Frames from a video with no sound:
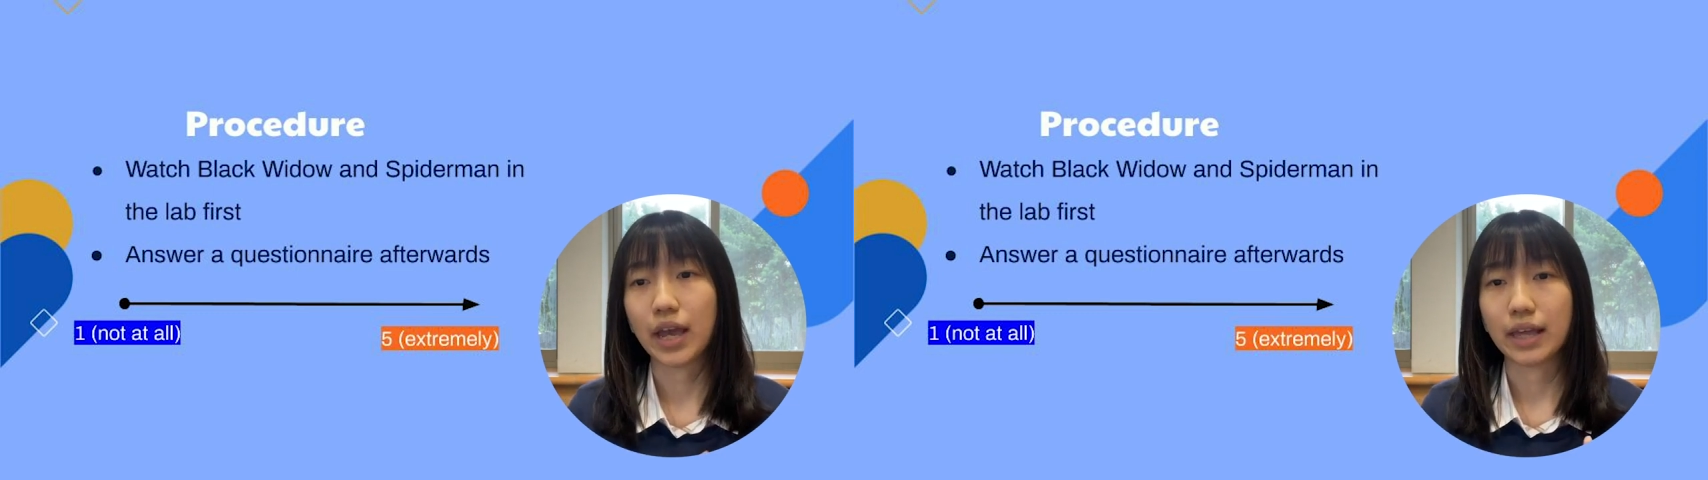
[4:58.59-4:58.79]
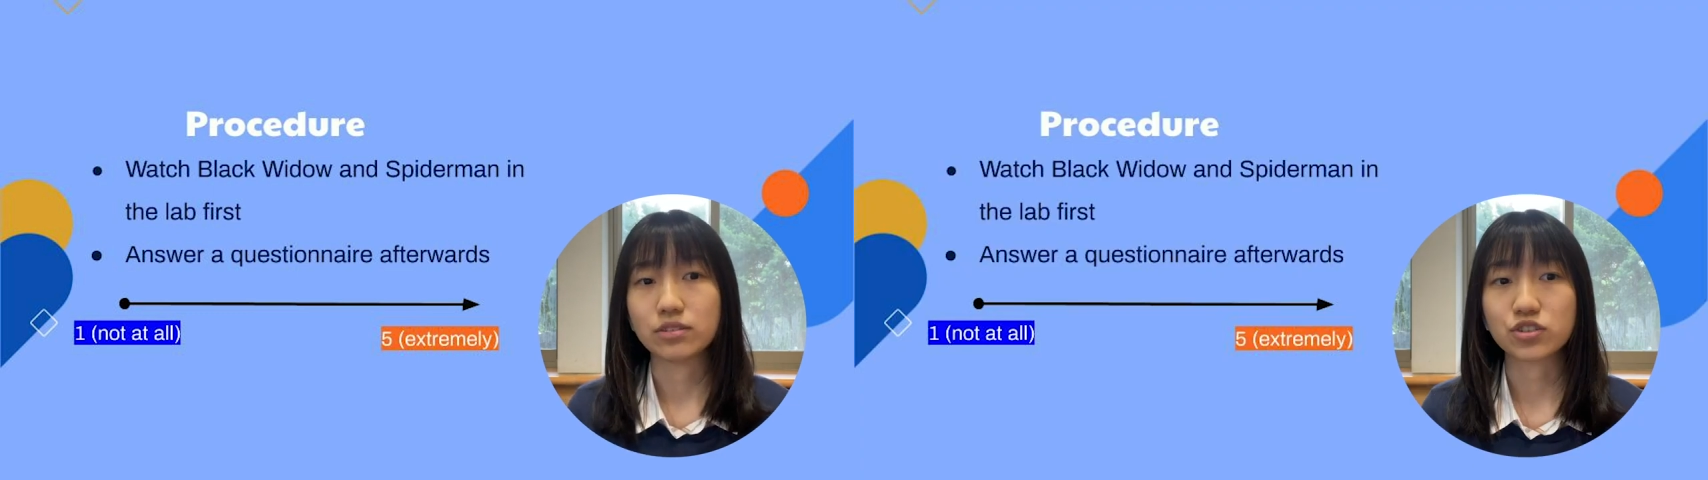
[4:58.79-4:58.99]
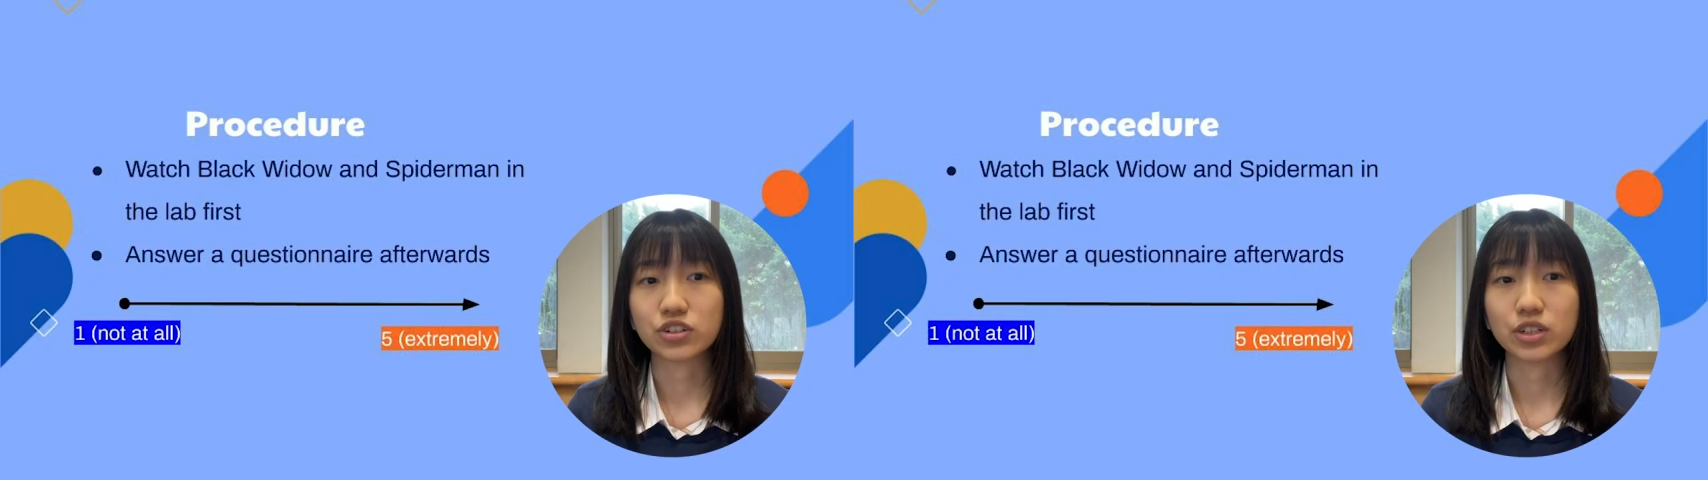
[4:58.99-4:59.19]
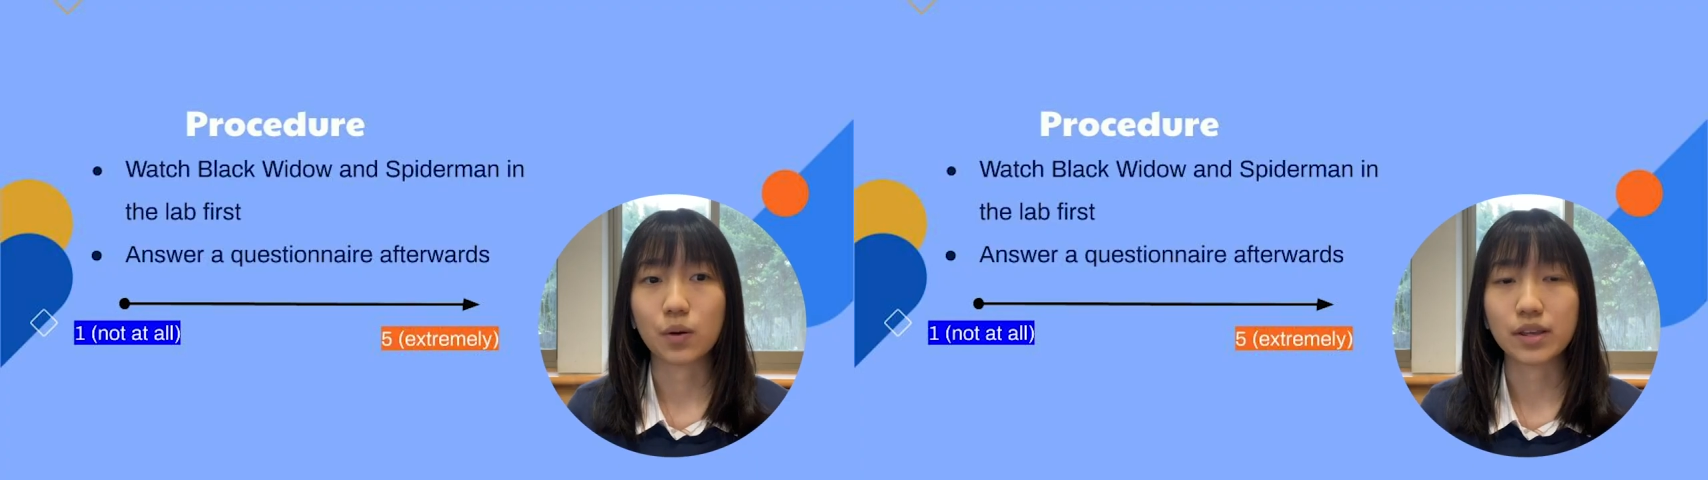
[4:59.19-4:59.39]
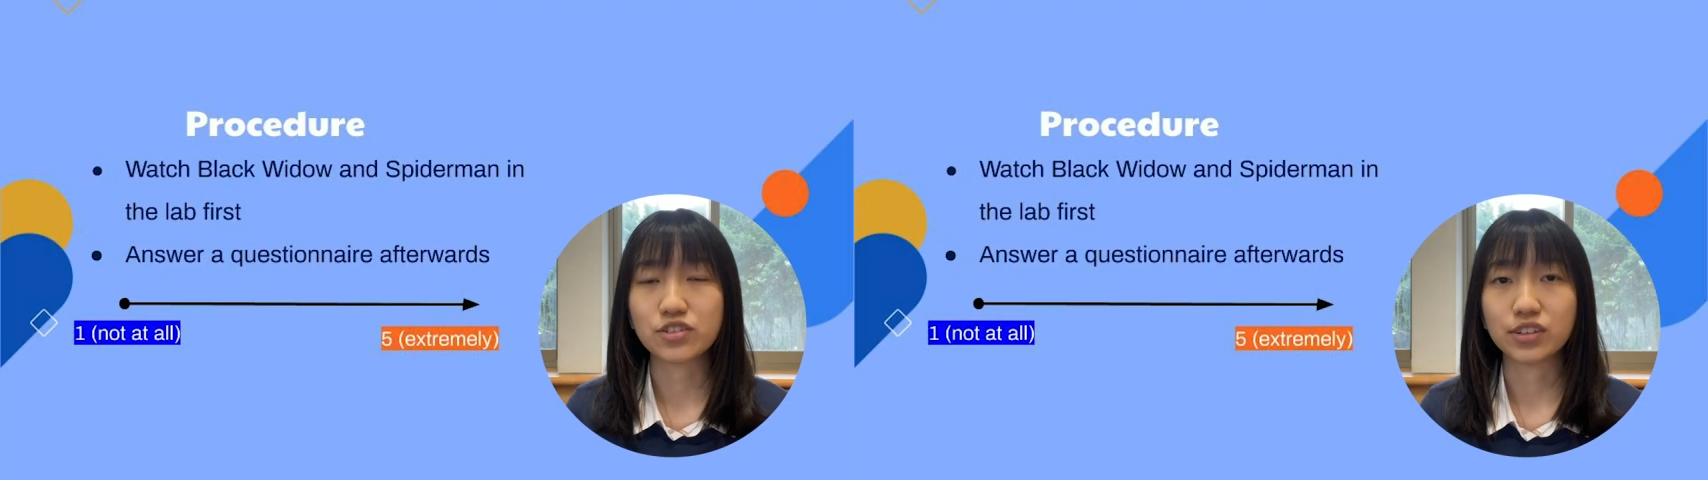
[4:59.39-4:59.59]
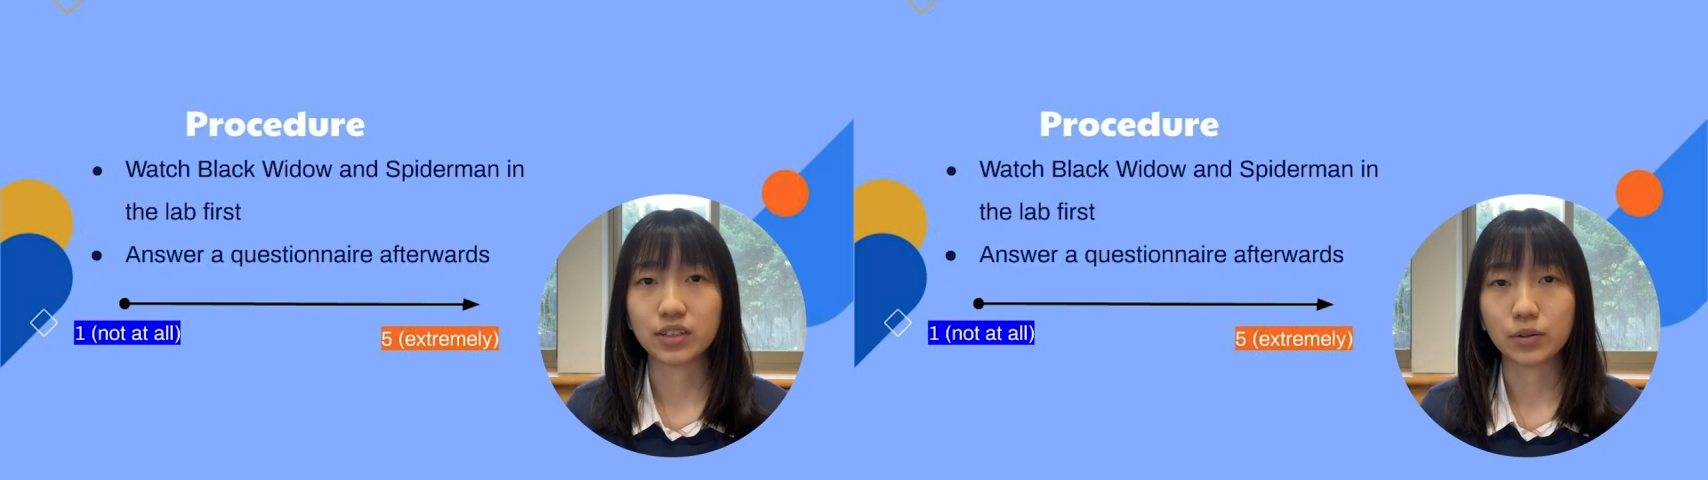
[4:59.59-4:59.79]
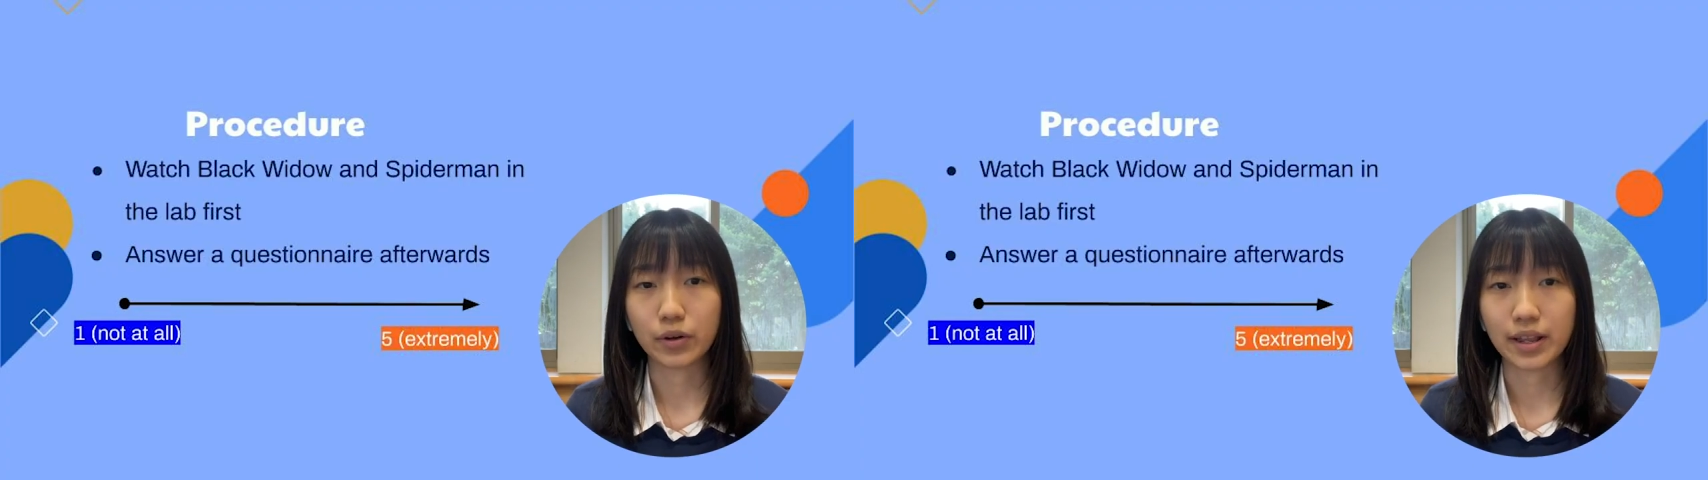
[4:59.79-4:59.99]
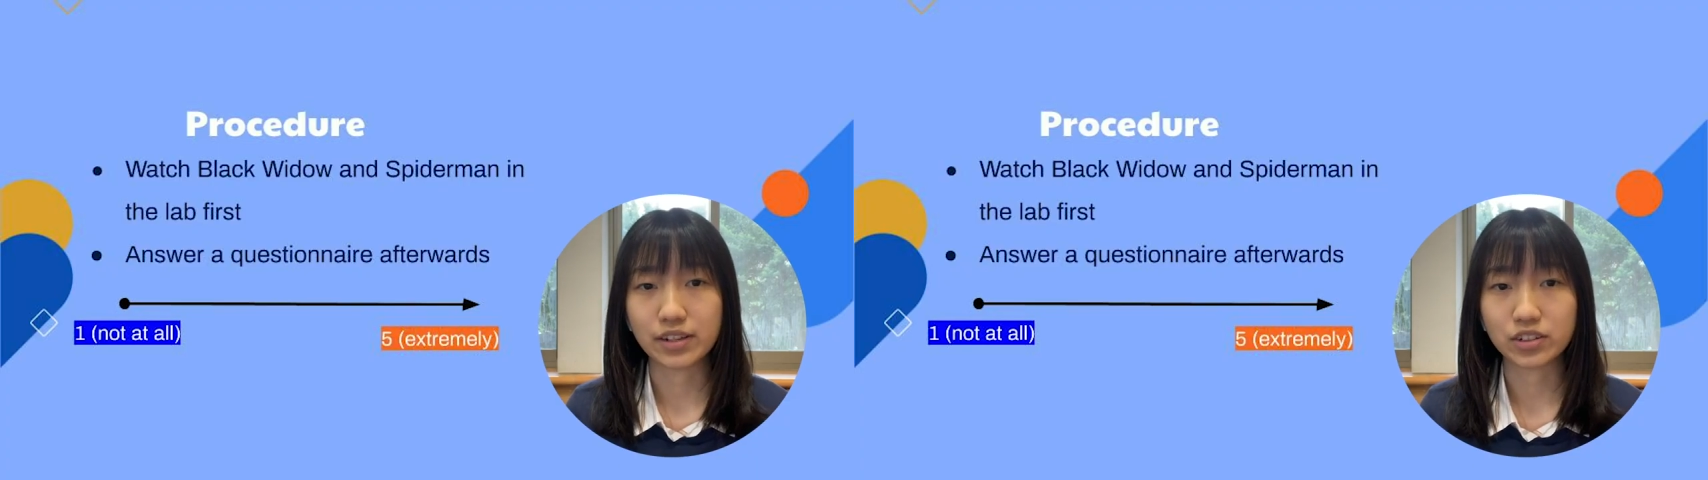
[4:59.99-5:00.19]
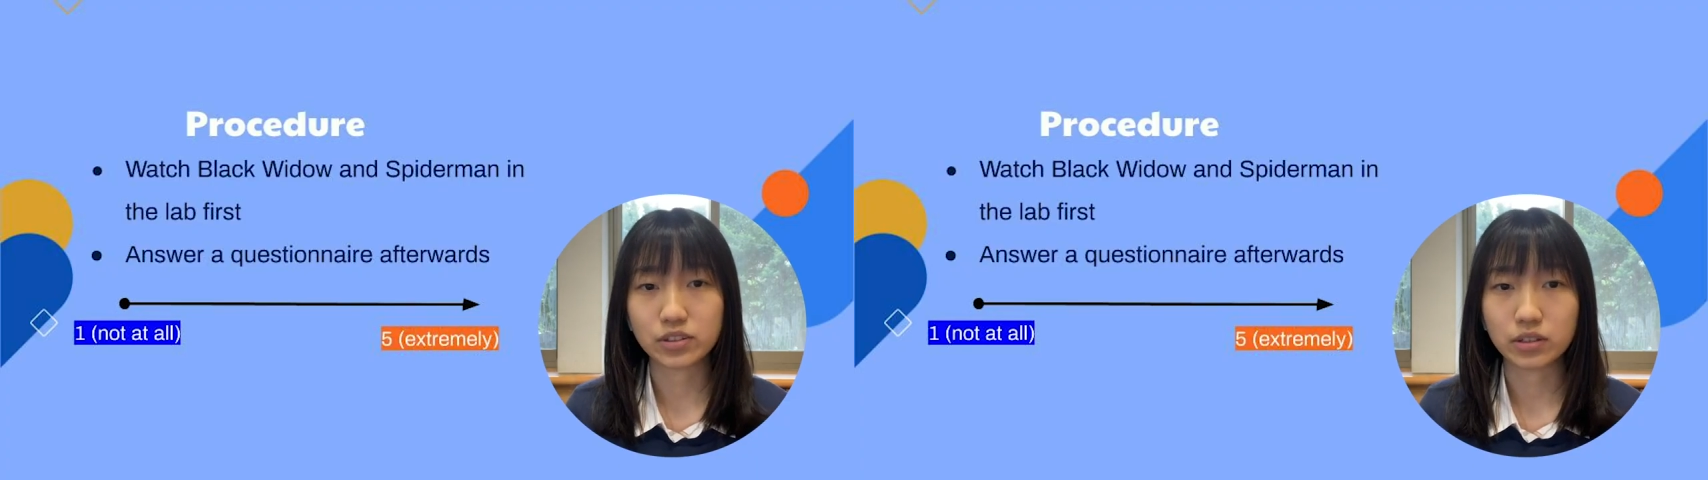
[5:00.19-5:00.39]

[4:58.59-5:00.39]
answer the question in relation